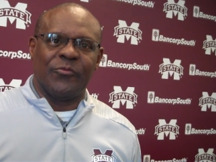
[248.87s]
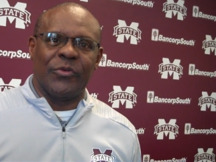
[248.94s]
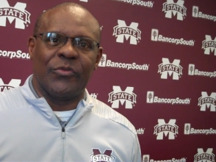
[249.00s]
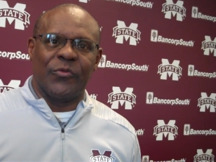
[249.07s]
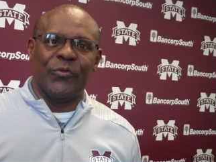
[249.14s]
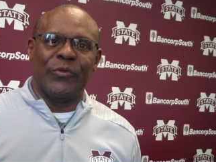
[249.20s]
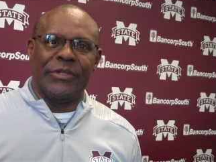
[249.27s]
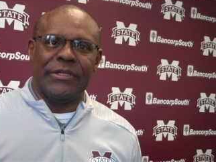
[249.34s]

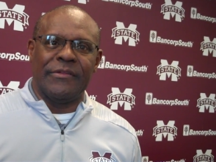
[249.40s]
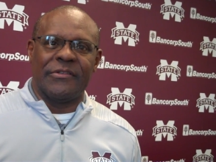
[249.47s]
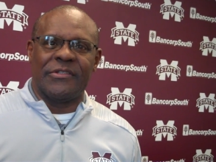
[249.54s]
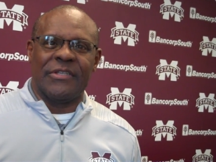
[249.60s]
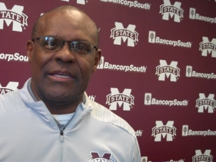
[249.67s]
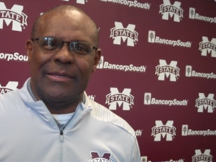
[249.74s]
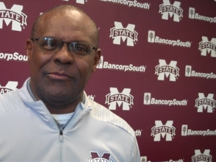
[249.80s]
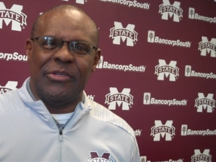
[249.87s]
recruiting the
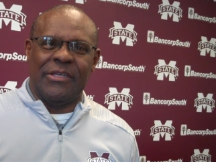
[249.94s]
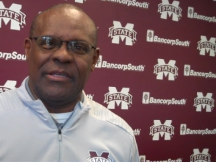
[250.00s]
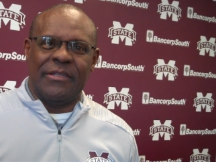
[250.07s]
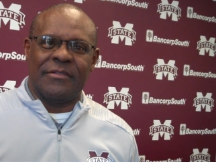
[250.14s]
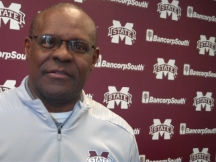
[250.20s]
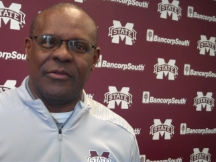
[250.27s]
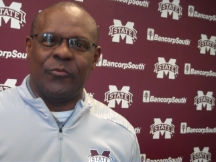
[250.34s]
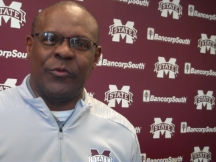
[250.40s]
same
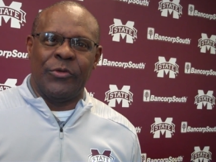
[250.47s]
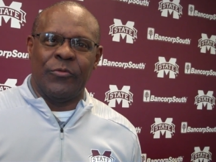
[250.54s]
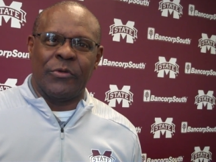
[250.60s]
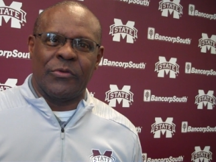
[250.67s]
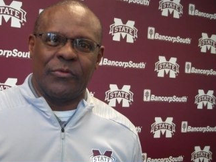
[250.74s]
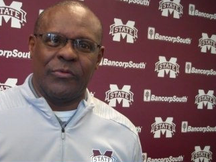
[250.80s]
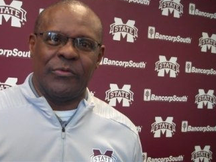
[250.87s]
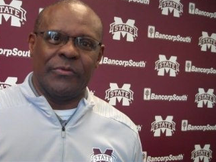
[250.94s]
kids that we
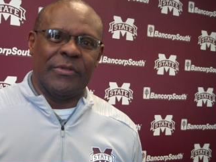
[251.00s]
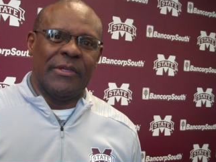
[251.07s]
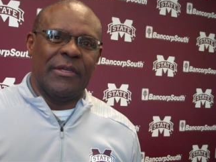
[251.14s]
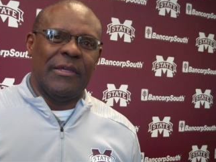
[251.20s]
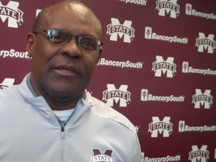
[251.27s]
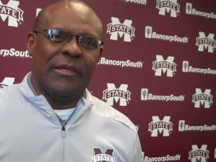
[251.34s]
recruit